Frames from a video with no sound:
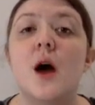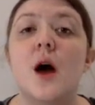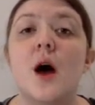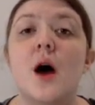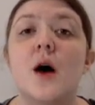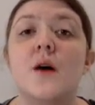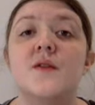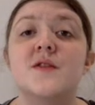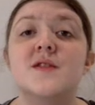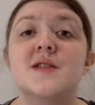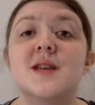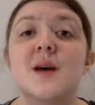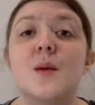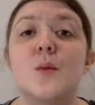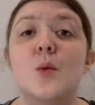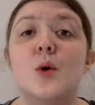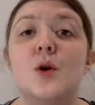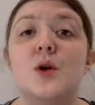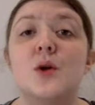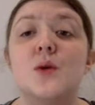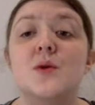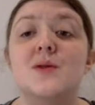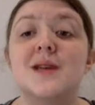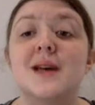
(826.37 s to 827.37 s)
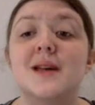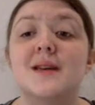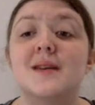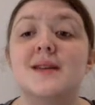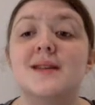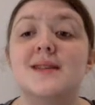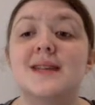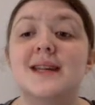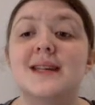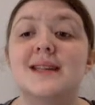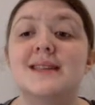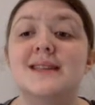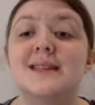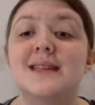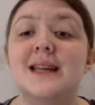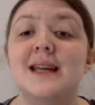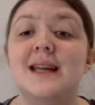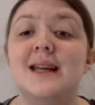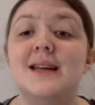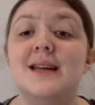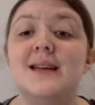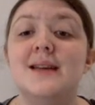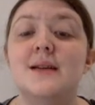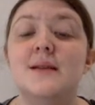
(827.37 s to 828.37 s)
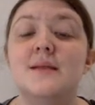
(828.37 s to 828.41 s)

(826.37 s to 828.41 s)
of someone who is under 16.